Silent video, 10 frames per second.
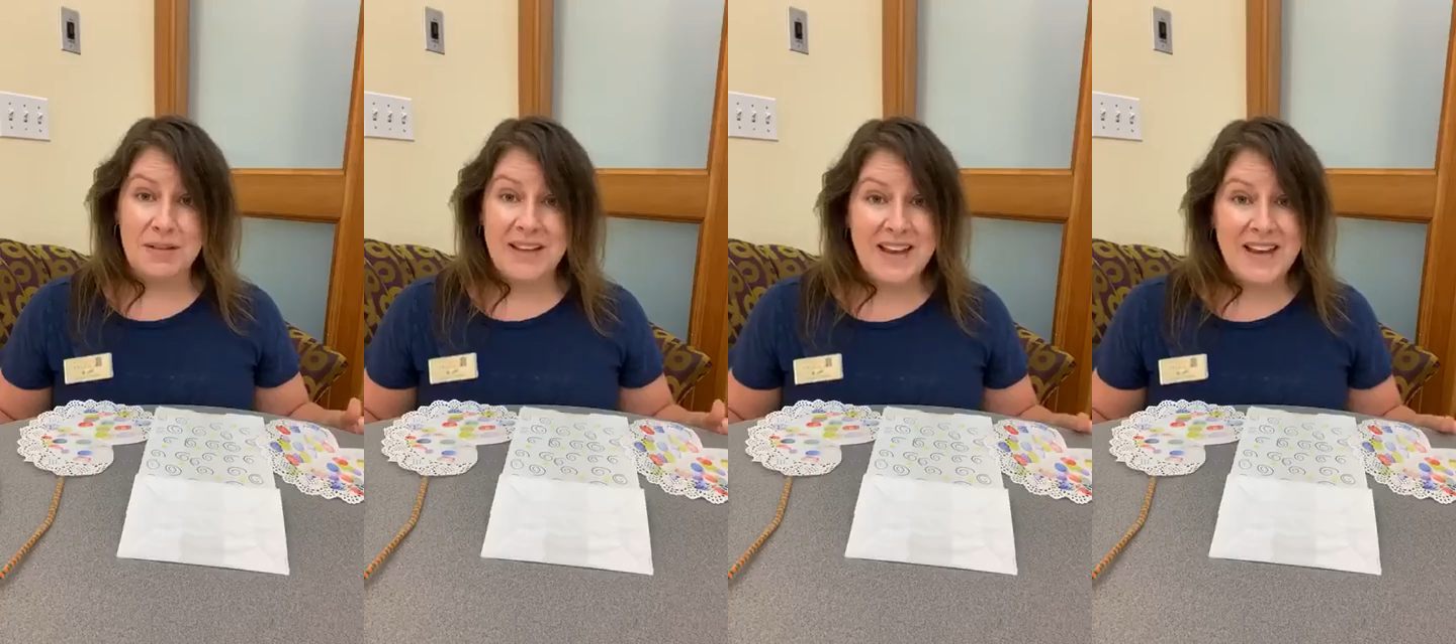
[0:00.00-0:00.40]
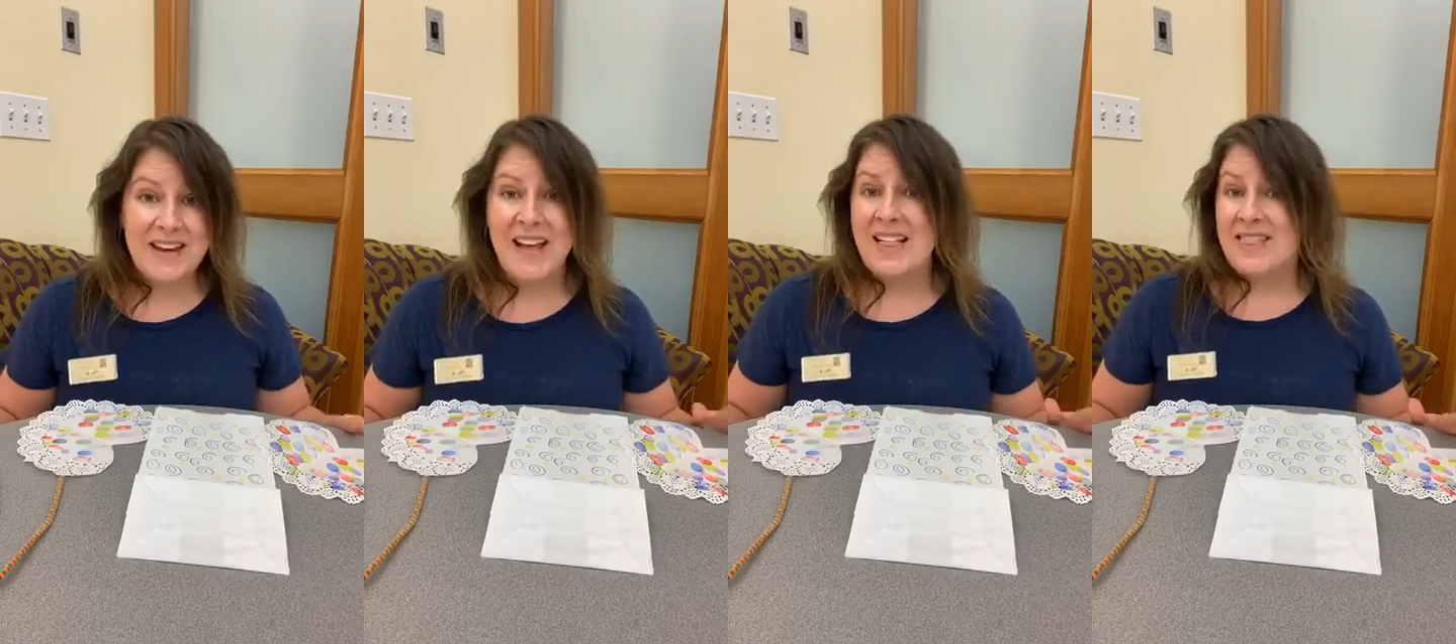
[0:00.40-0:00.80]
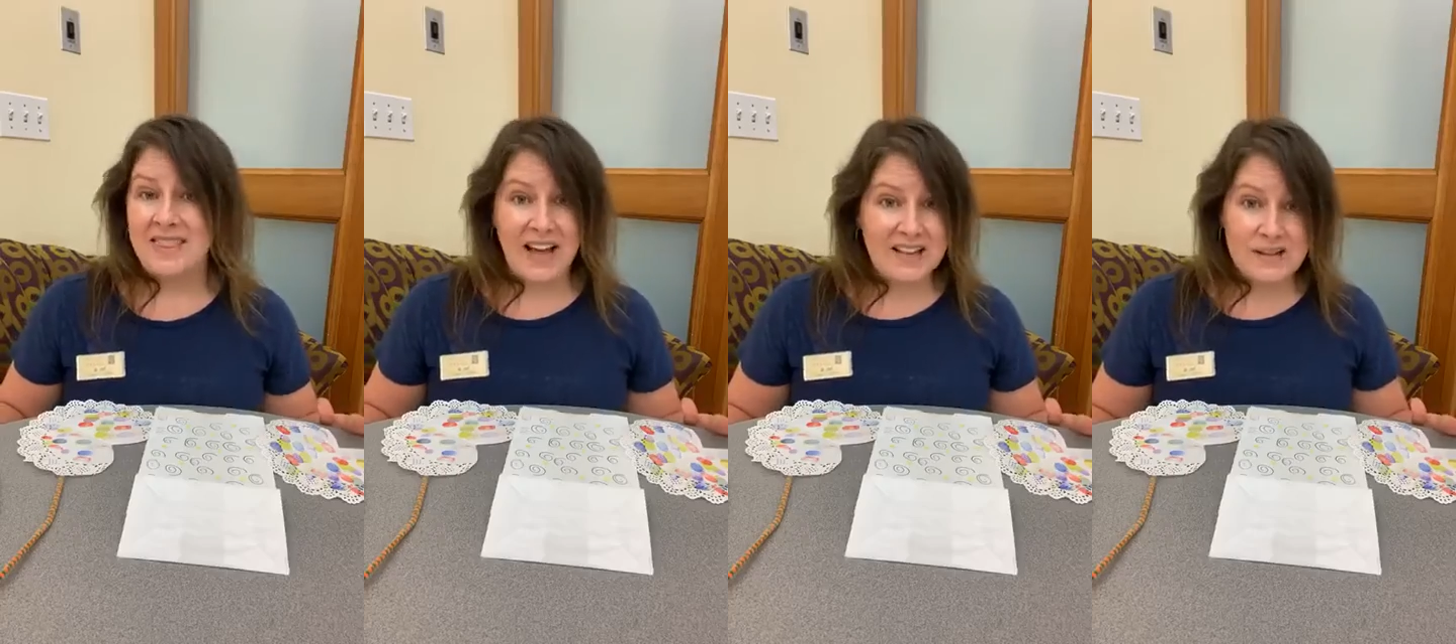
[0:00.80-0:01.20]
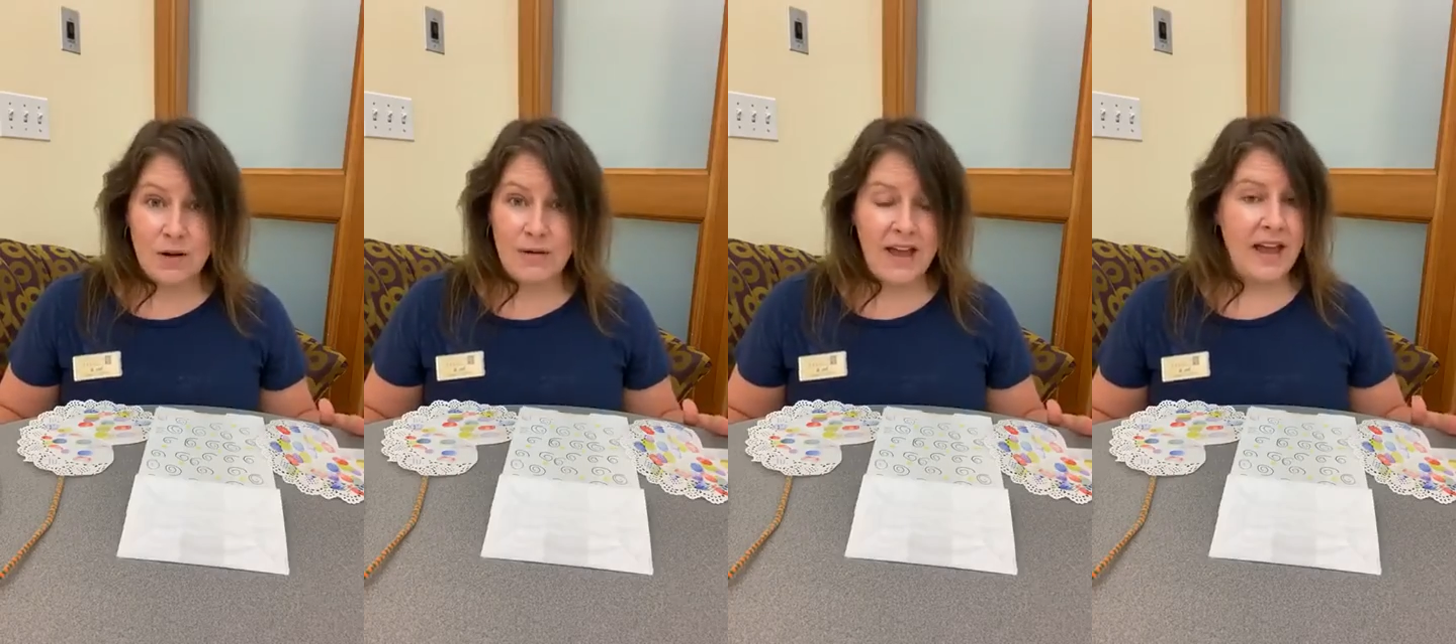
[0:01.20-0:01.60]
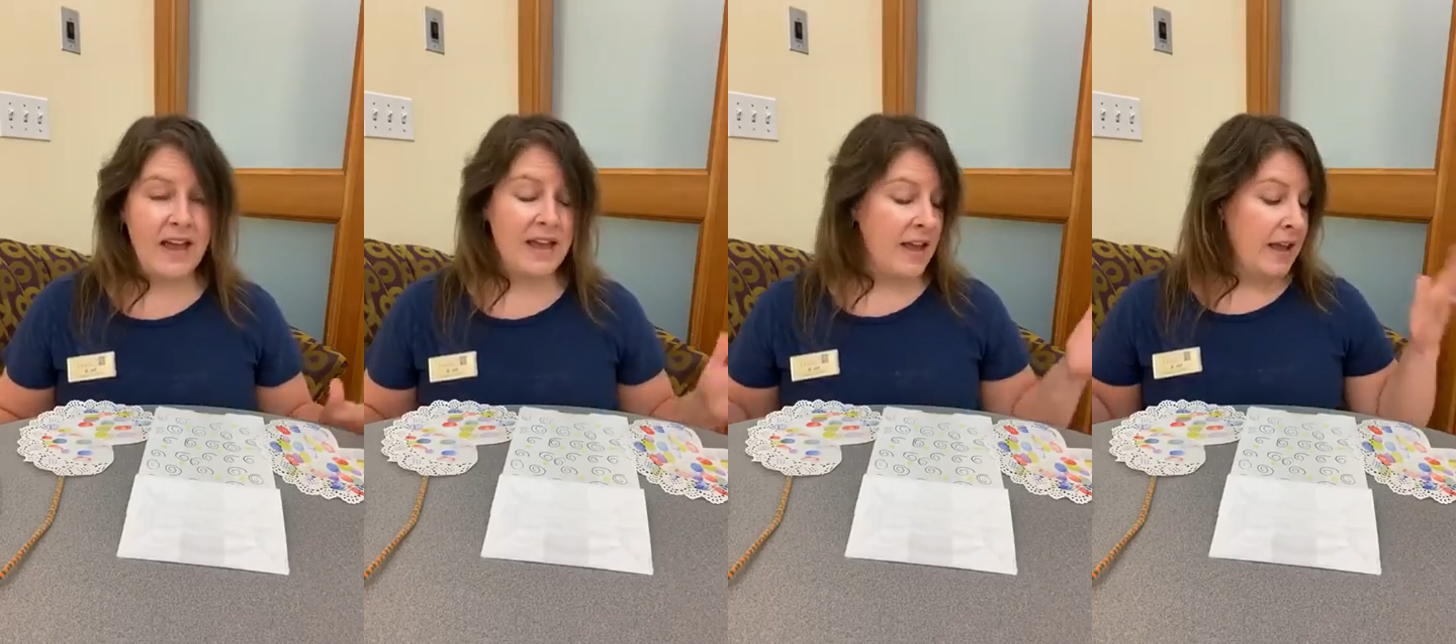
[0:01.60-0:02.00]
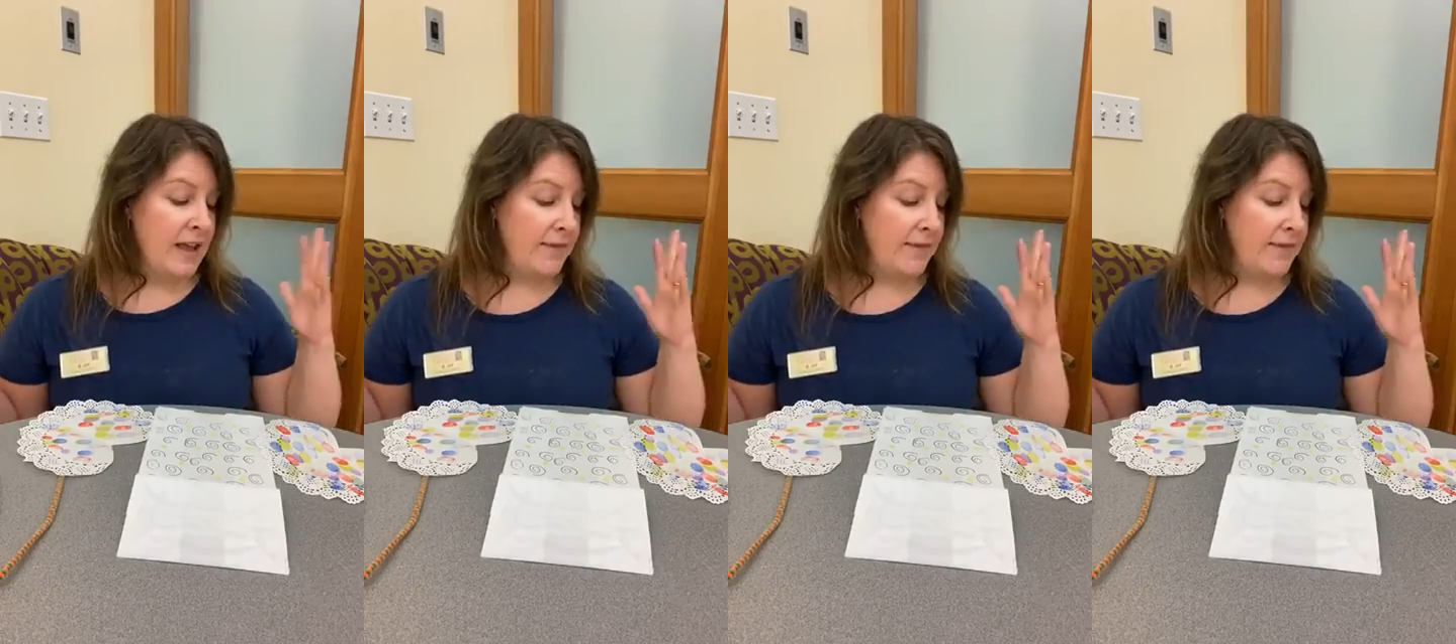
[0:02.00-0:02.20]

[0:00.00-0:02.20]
plain, that's okay.